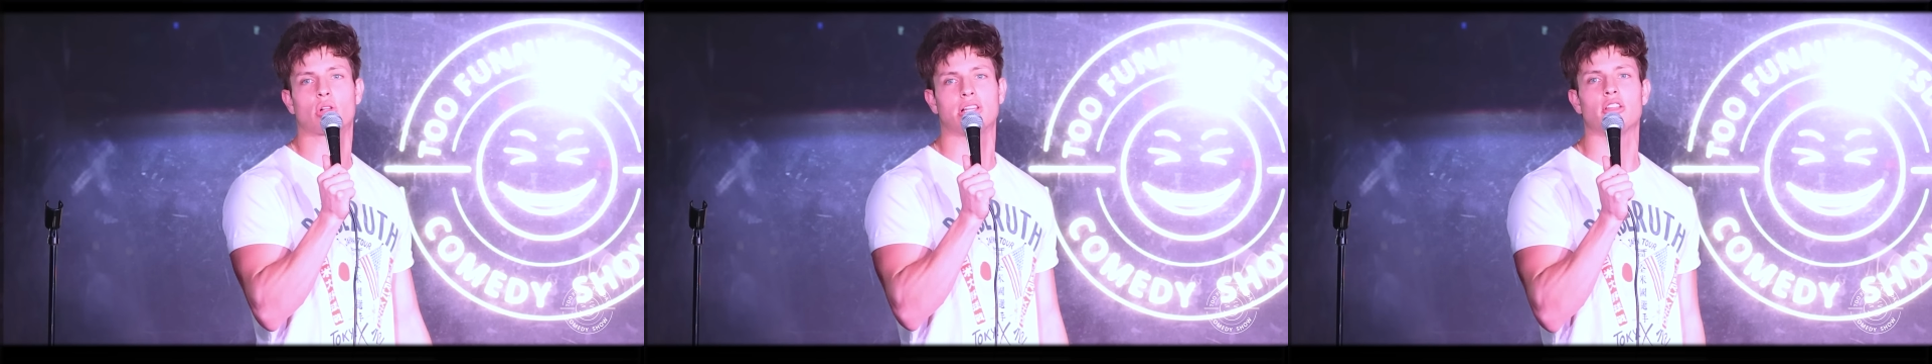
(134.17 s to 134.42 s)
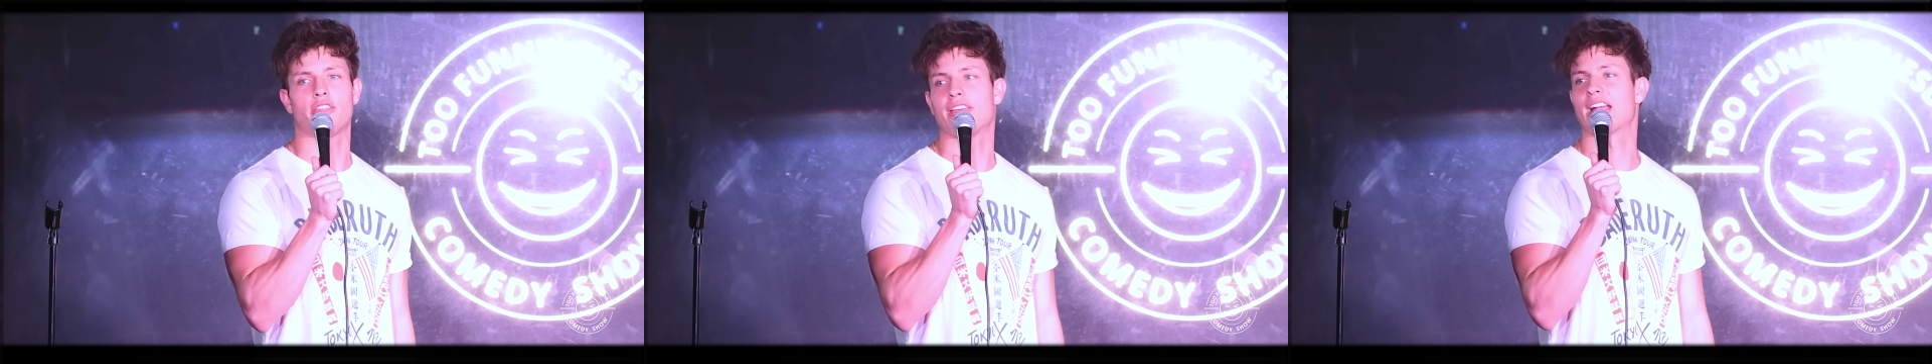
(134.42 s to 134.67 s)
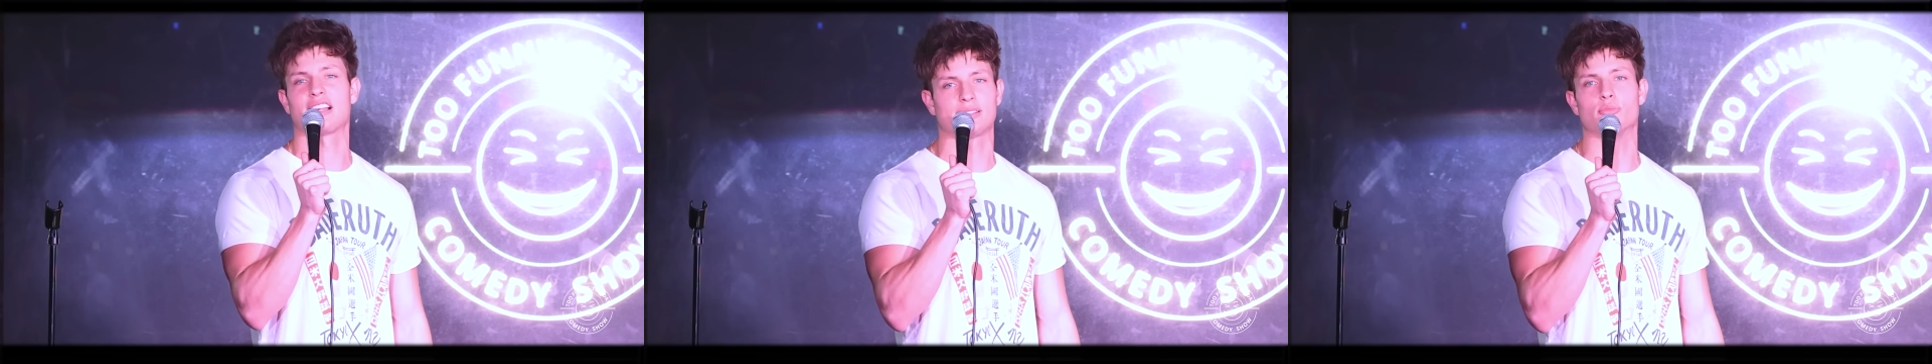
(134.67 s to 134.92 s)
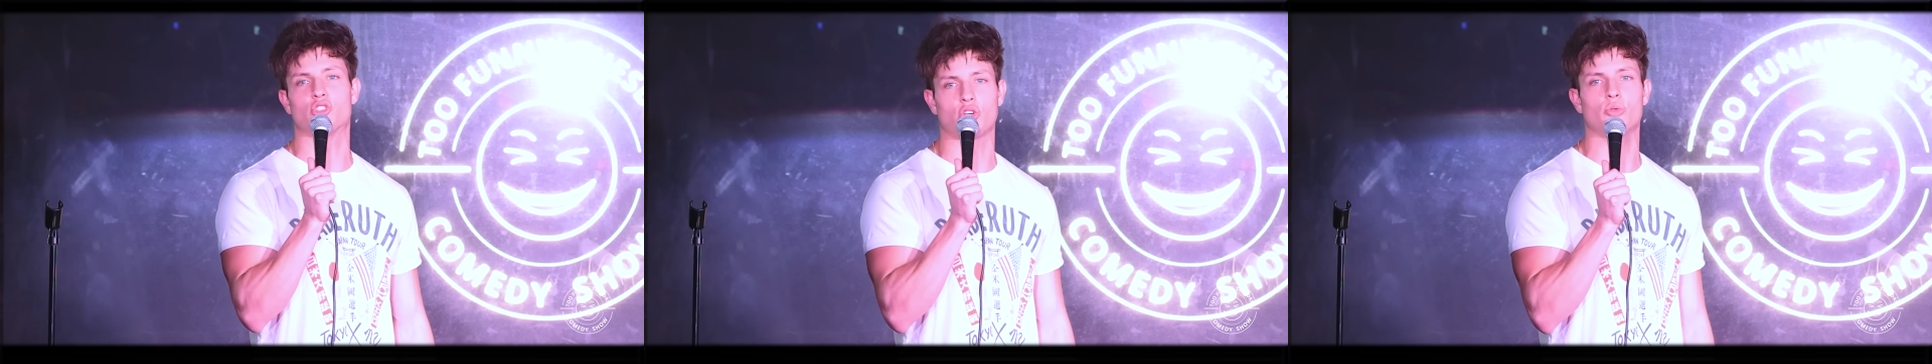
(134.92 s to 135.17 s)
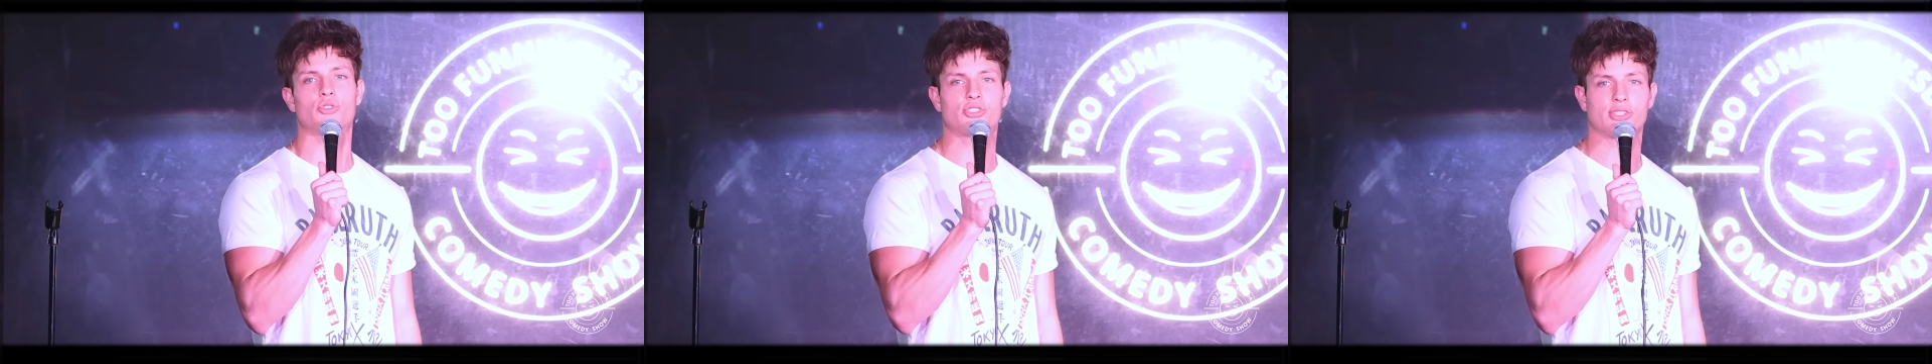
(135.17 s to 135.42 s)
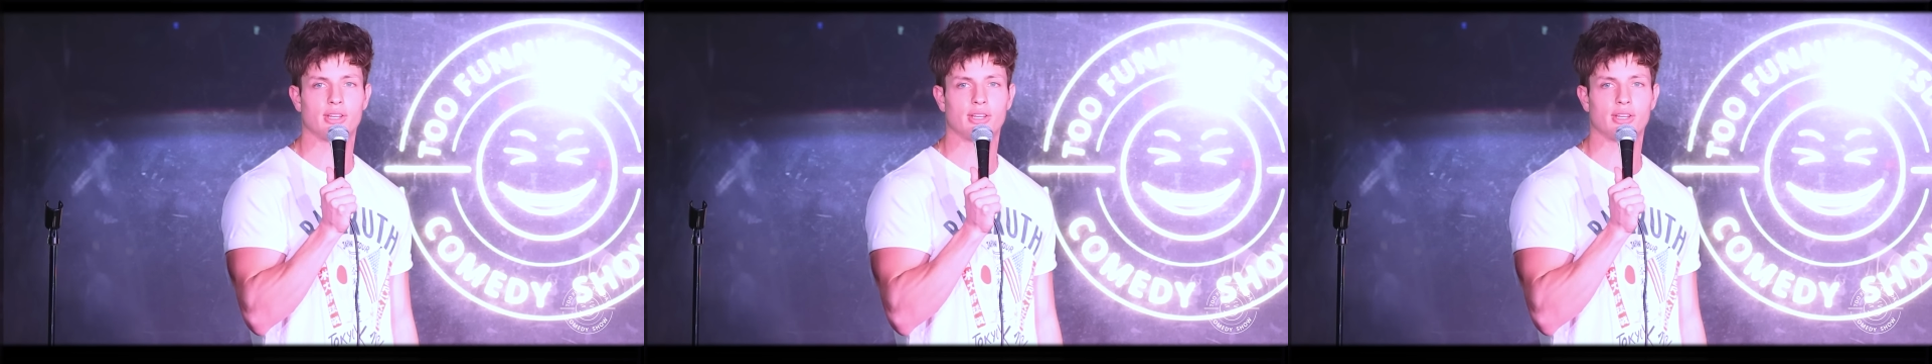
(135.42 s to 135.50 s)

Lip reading: so clearly they got some juice.